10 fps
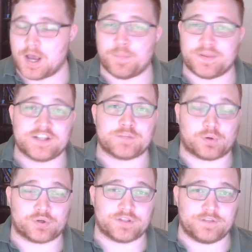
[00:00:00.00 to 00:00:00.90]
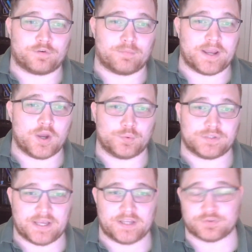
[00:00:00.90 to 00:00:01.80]
But that is personally for my own
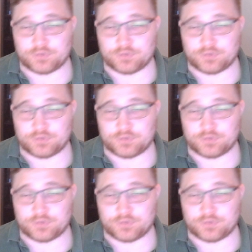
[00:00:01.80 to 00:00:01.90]
taste.